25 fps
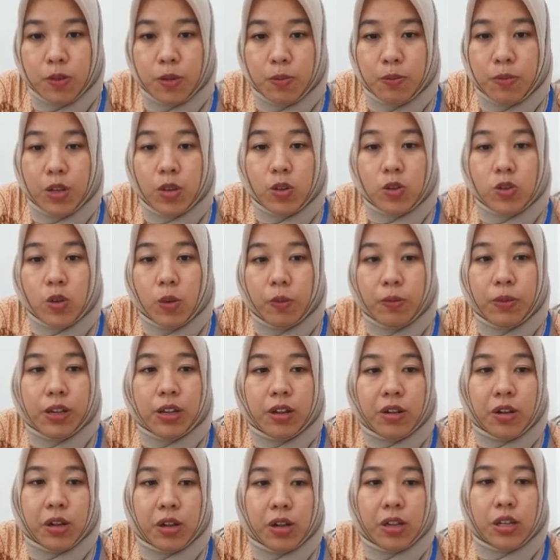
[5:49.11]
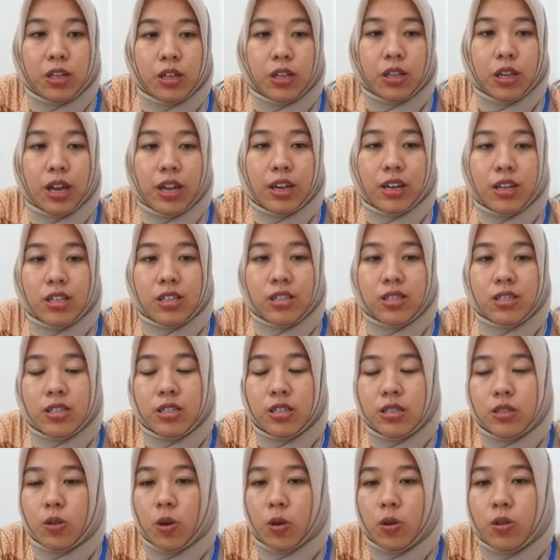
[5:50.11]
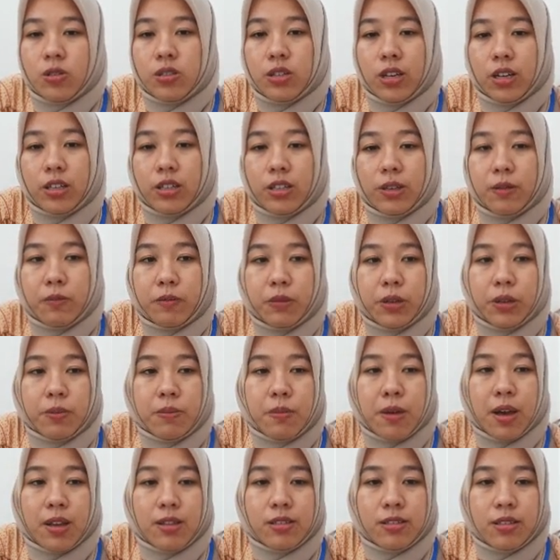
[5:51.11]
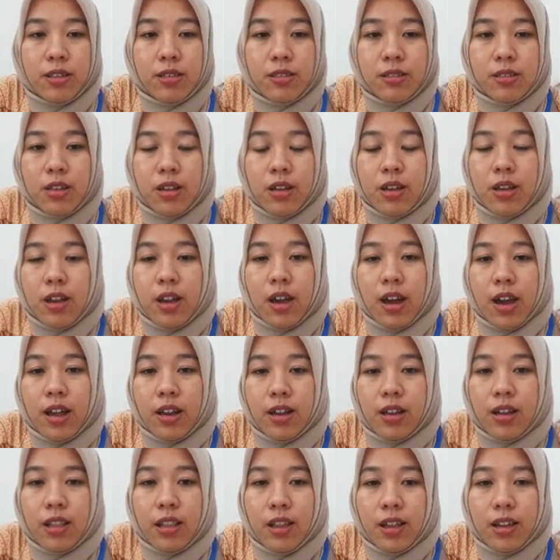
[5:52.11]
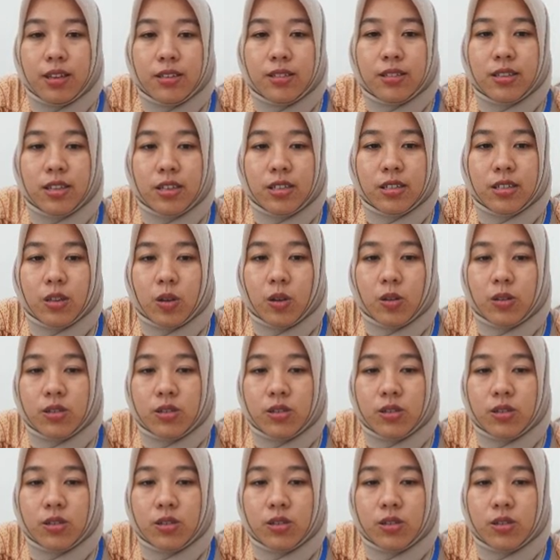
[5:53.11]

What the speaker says: philosophical analysis on scientific basis, and the last is